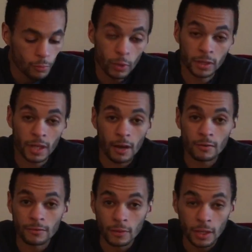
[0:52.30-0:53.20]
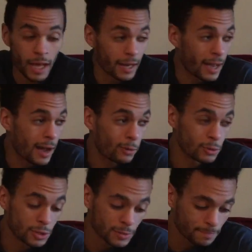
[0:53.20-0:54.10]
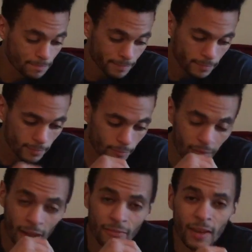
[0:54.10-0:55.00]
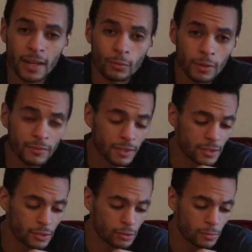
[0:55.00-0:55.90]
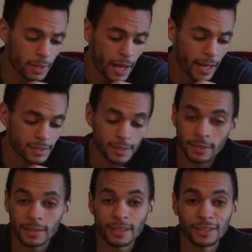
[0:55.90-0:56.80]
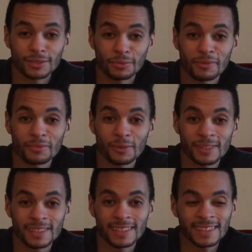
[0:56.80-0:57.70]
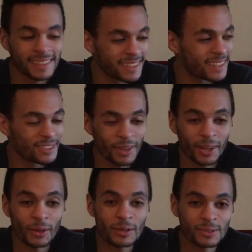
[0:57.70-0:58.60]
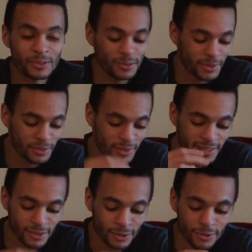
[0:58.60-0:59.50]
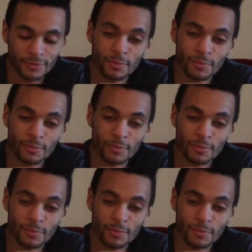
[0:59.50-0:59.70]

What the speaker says: worked out for a lot of hours. I fight at 152, but I accidentally cut to 146, so I lost a little too much weight. So